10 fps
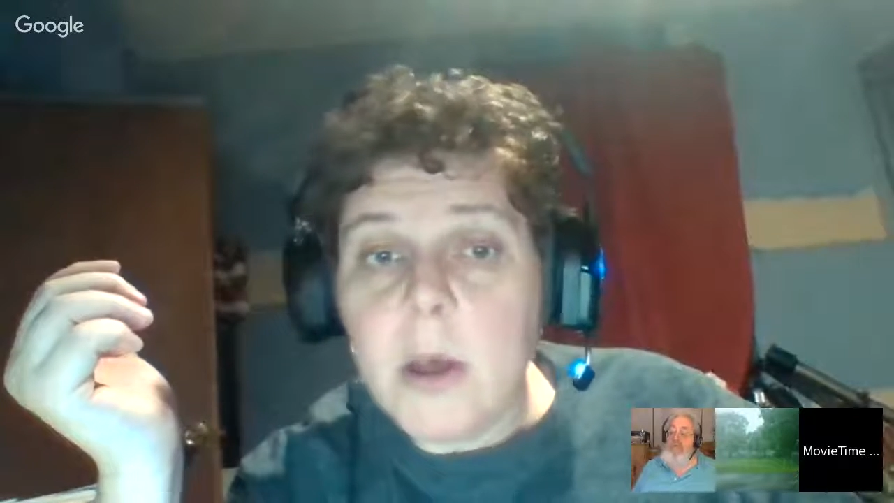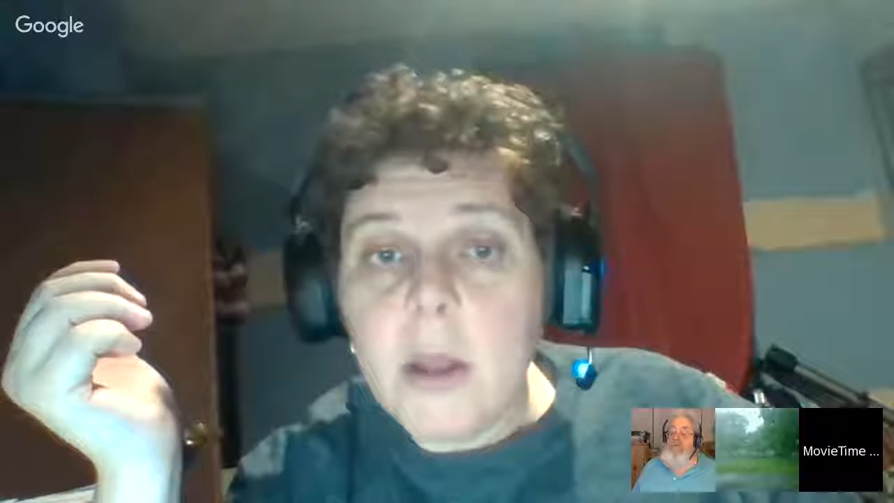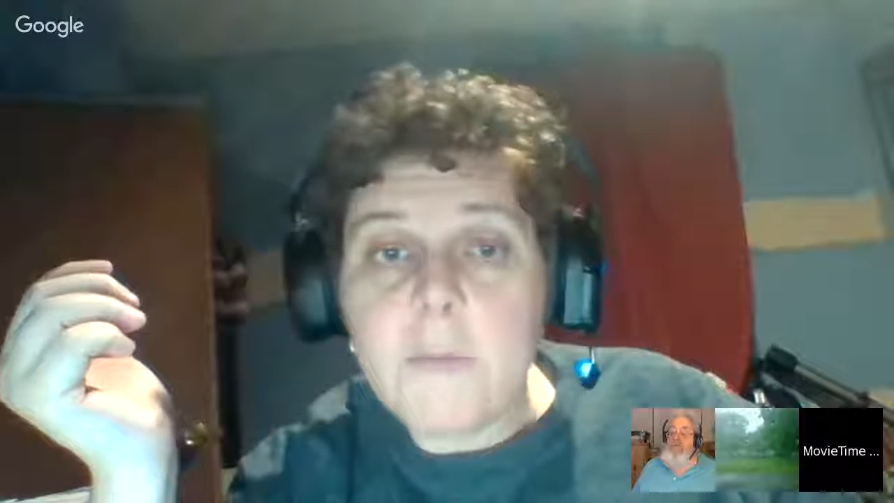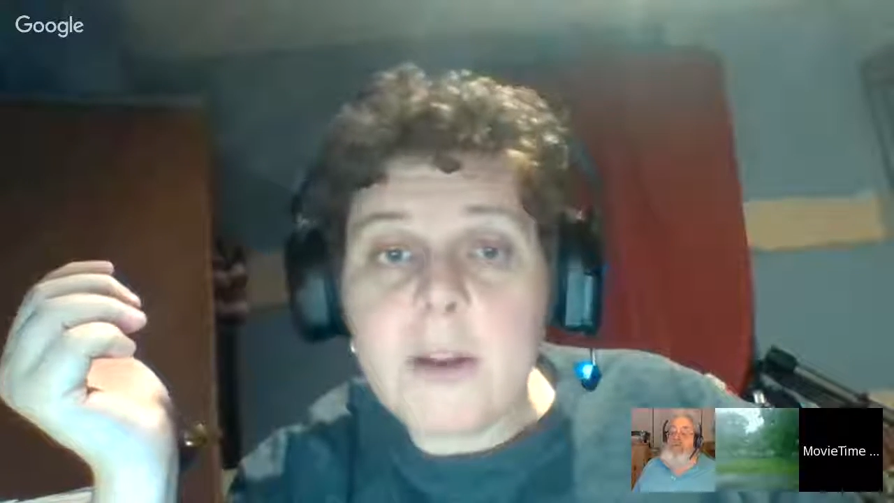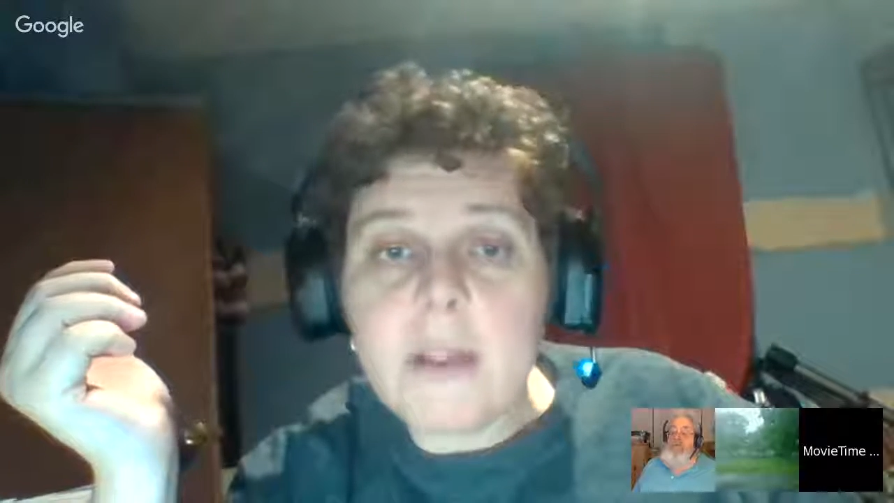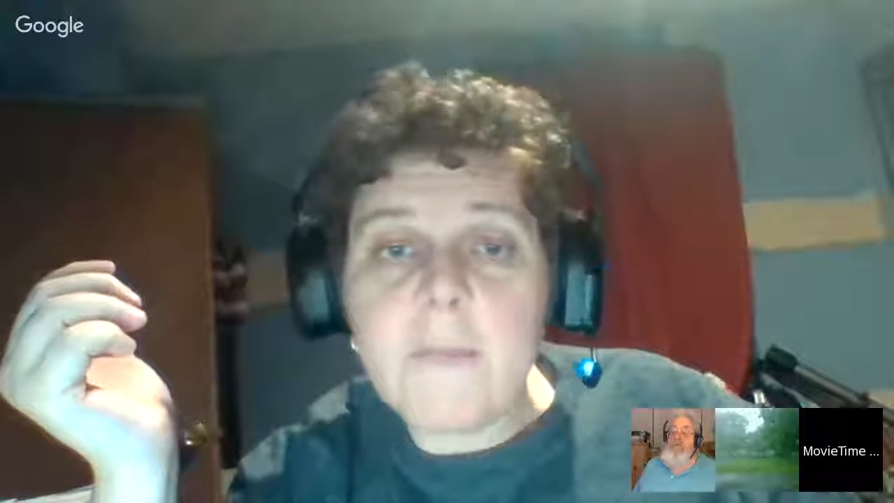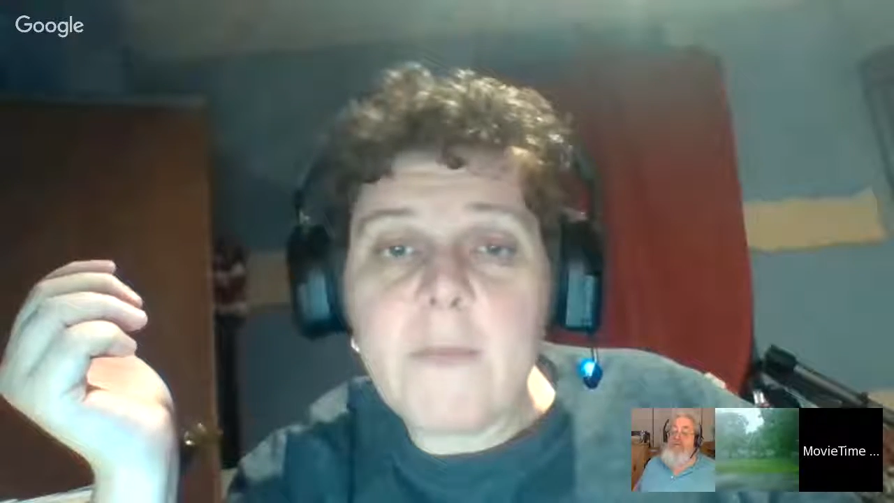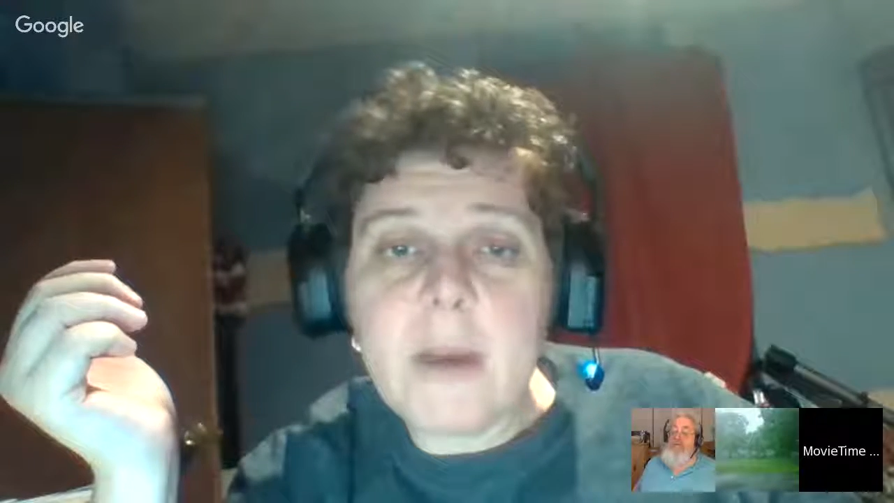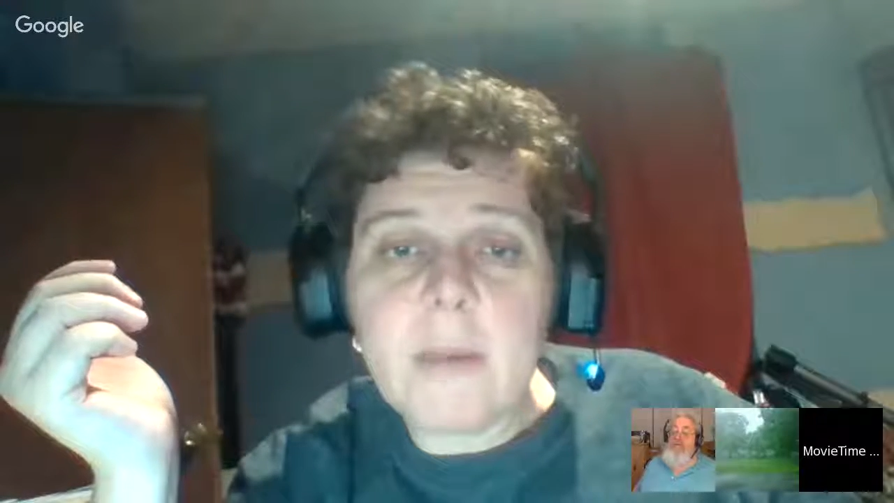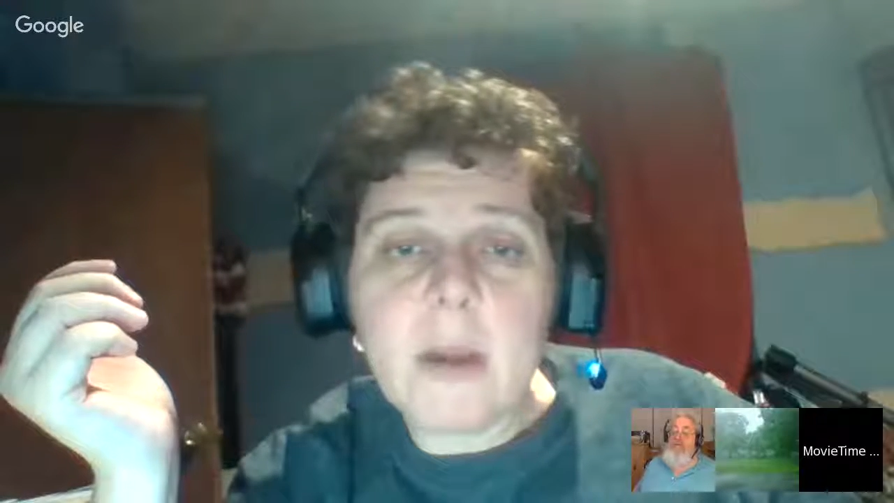Your friends and
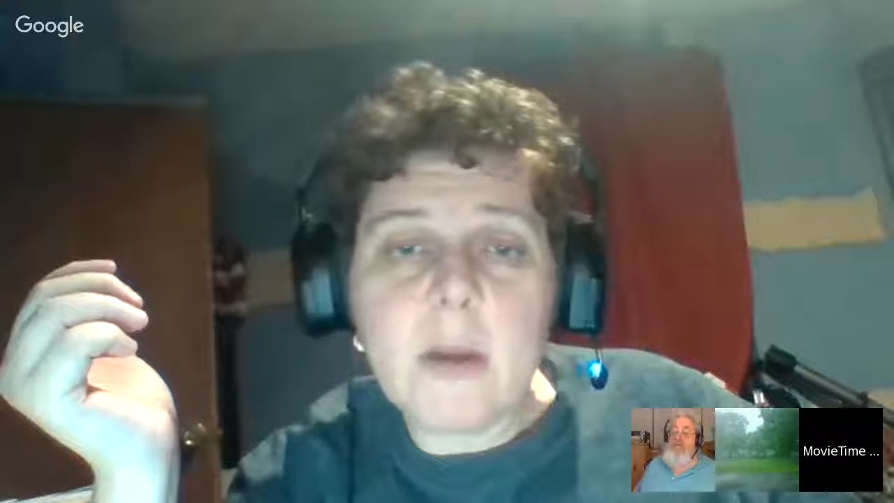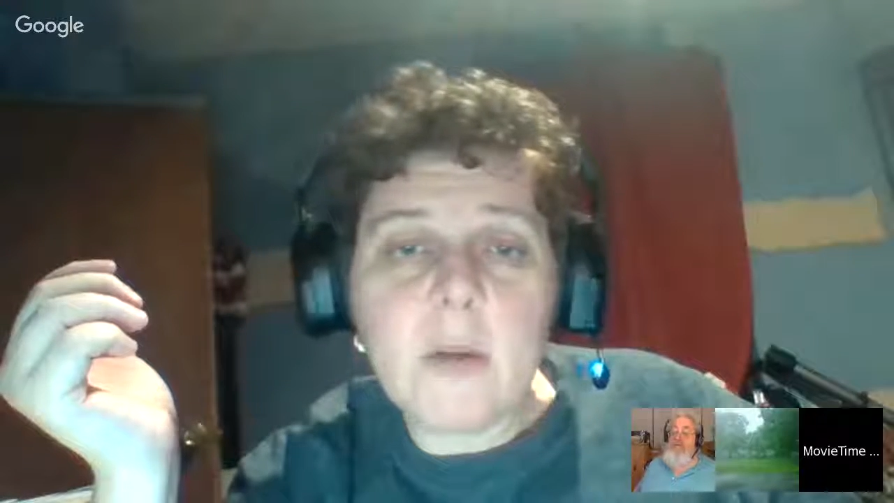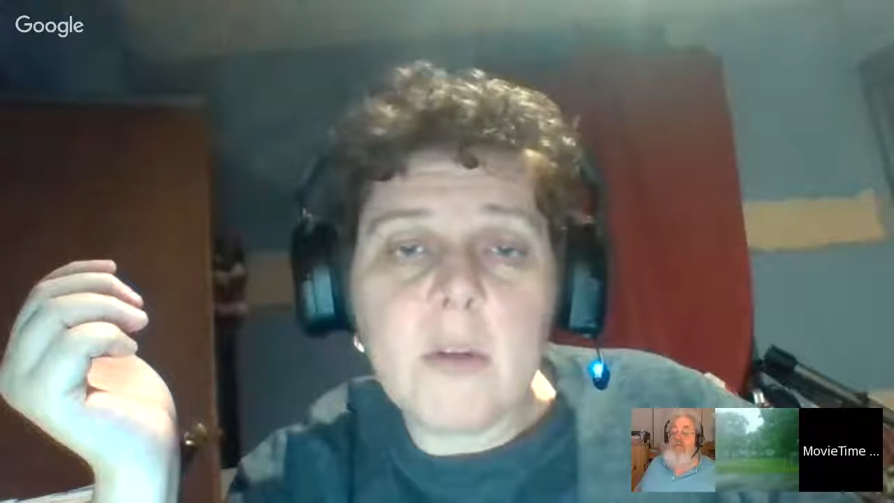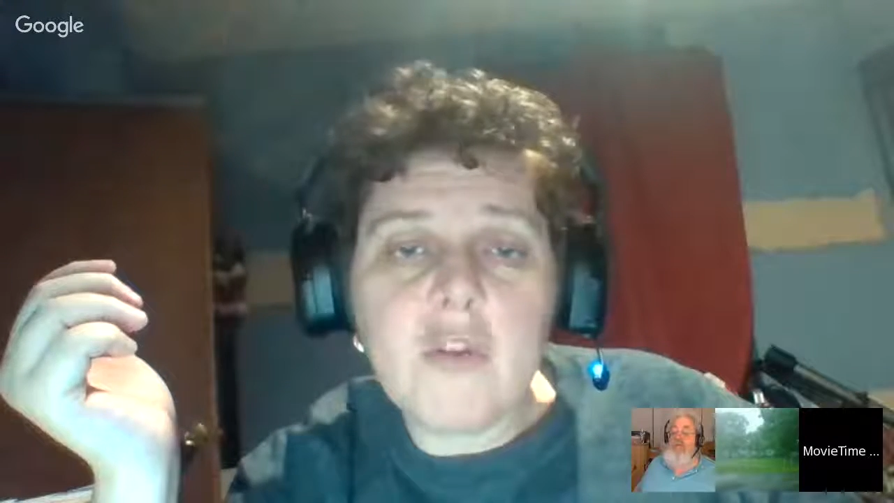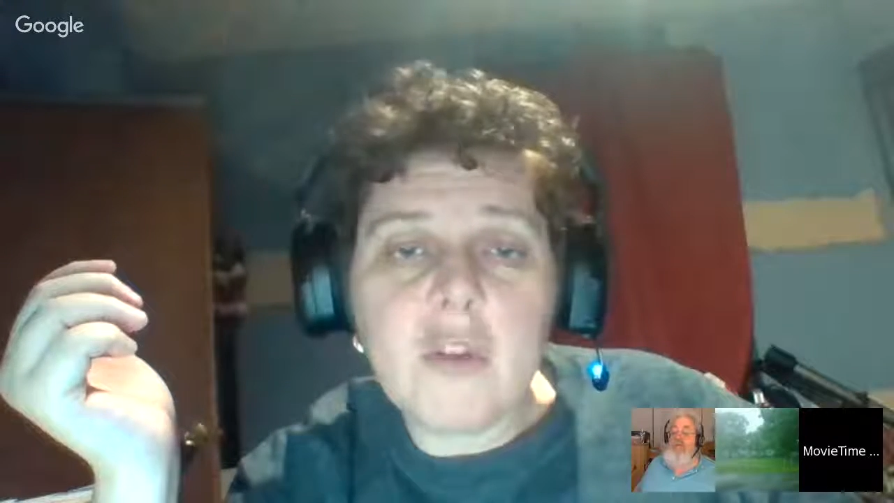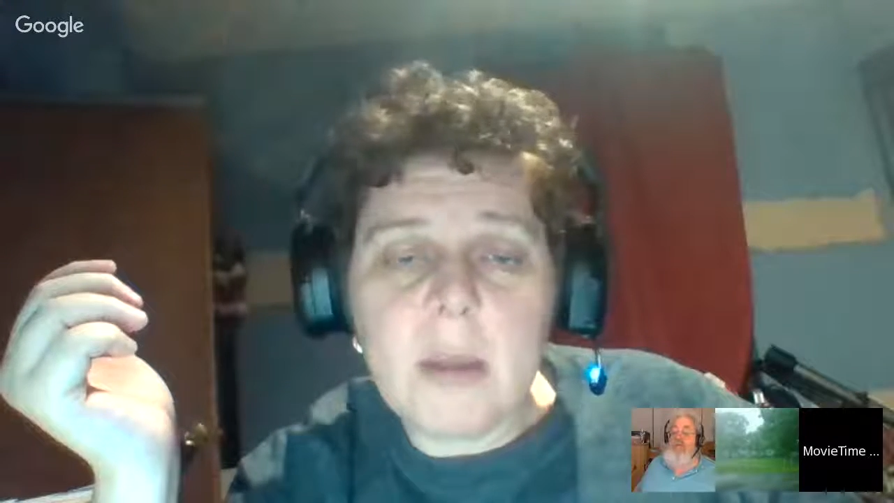family are going to try